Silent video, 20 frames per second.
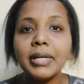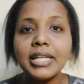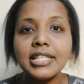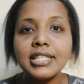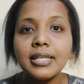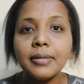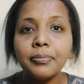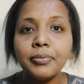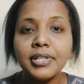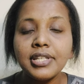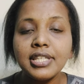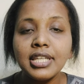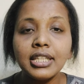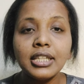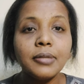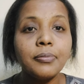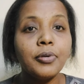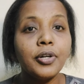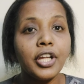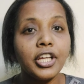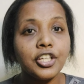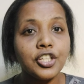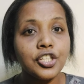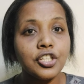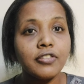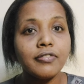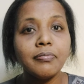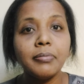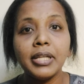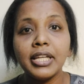by suppressing the
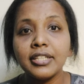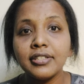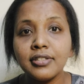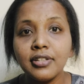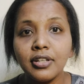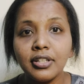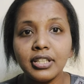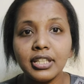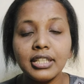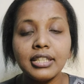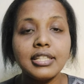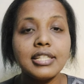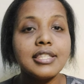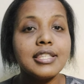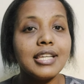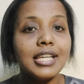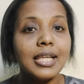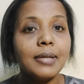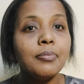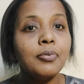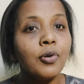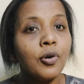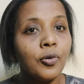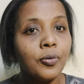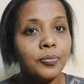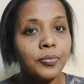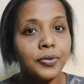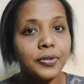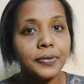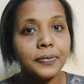production of melatonin, the sleep
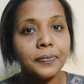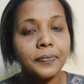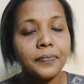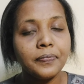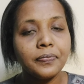hormone.